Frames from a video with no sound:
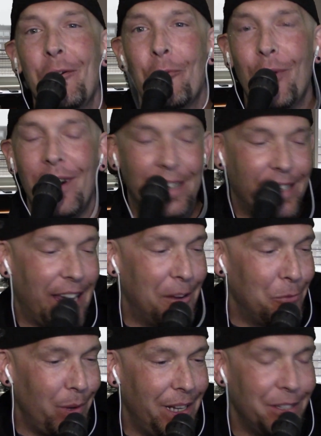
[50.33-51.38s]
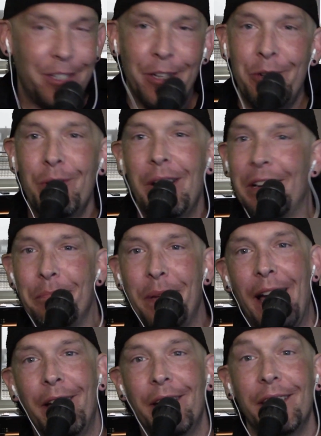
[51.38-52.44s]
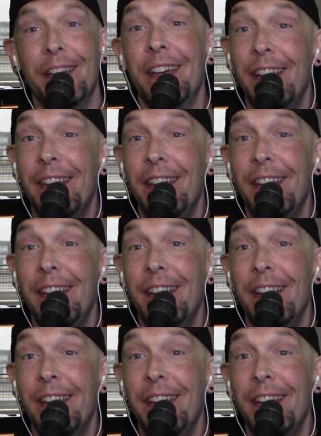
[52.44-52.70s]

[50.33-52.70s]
what can we do about it?